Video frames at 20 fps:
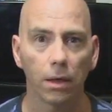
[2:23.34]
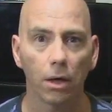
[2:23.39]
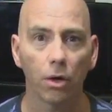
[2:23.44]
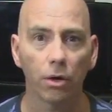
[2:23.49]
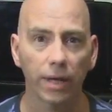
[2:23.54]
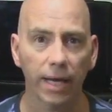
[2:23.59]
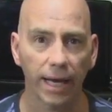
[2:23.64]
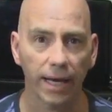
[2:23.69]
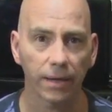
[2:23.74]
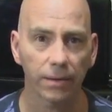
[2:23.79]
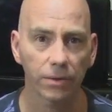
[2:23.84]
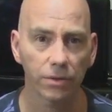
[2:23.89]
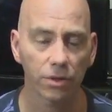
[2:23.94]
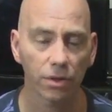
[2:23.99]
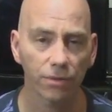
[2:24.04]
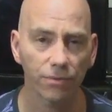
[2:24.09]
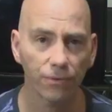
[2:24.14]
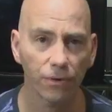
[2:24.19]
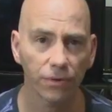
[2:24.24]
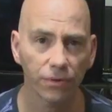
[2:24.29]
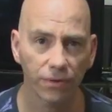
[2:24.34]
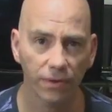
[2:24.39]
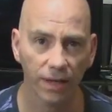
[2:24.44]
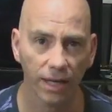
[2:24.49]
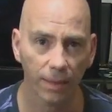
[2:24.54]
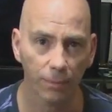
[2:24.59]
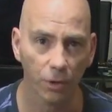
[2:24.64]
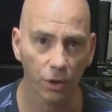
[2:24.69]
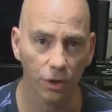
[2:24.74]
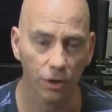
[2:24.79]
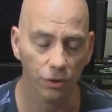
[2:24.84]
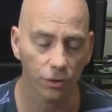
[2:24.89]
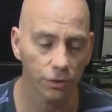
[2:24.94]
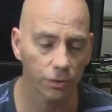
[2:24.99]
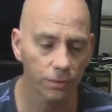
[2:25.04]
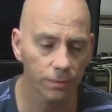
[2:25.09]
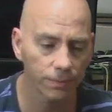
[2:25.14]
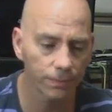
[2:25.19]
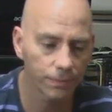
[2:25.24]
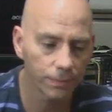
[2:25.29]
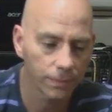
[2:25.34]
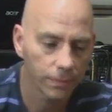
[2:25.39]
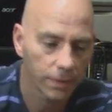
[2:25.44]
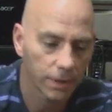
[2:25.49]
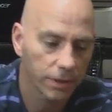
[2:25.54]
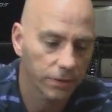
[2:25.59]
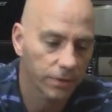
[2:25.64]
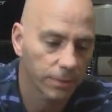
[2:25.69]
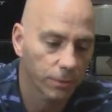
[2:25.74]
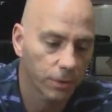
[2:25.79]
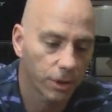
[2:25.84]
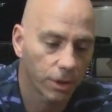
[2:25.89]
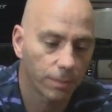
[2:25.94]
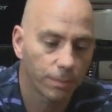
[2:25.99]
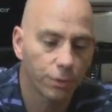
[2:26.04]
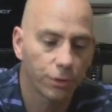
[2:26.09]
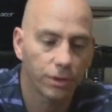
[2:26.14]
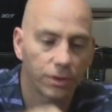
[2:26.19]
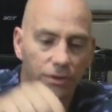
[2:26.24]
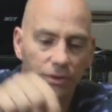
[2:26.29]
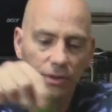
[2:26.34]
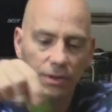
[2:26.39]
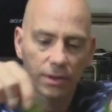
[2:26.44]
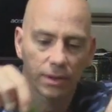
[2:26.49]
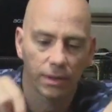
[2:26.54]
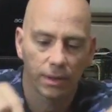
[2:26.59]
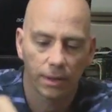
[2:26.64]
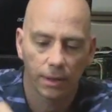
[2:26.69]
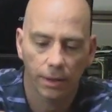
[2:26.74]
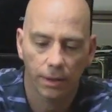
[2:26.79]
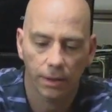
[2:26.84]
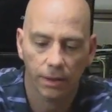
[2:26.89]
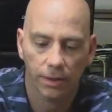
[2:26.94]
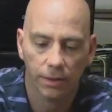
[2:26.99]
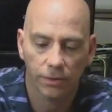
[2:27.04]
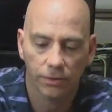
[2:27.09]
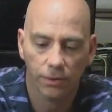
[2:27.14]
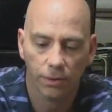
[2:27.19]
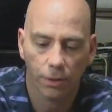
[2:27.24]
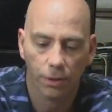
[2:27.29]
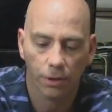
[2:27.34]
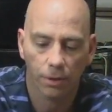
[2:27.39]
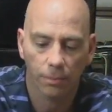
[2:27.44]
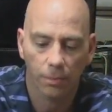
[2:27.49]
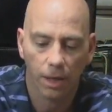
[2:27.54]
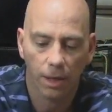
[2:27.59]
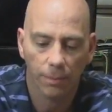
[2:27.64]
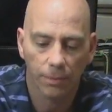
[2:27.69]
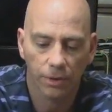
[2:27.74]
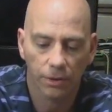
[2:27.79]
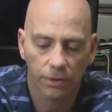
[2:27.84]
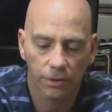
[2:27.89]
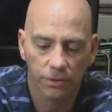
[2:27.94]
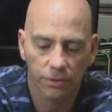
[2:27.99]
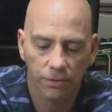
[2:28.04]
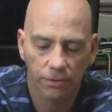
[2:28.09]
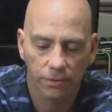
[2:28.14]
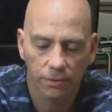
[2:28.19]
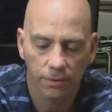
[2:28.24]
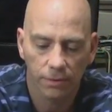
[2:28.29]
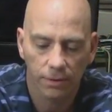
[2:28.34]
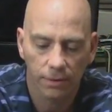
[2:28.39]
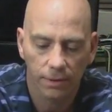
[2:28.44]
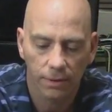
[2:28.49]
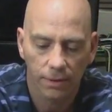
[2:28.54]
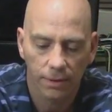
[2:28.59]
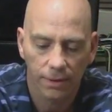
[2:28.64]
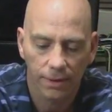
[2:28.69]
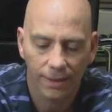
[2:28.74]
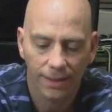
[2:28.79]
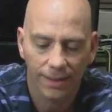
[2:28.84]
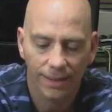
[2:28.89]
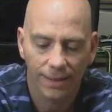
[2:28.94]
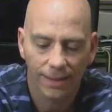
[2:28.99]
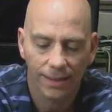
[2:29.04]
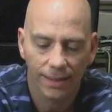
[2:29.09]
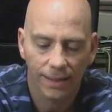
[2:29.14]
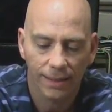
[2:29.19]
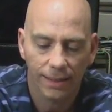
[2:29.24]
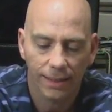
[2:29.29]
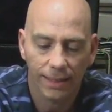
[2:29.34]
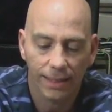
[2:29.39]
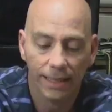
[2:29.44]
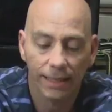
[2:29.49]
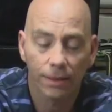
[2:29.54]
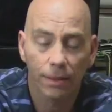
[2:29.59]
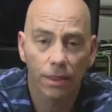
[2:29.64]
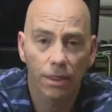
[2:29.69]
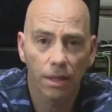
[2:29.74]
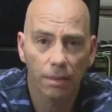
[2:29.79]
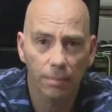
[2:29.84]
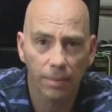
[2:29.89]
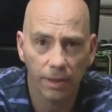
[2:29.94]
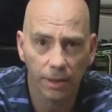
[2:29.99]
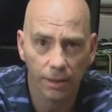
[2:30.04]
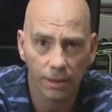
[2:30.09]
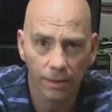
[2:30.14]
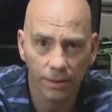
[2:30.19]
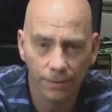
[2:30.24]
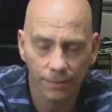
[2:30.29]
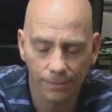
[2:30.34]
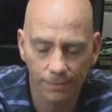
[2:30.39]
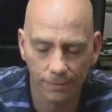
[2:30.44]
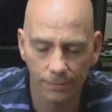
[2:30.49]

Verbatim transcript: Okay, so the first thing I'm going to do is I'm going to put these thermometers in the beer.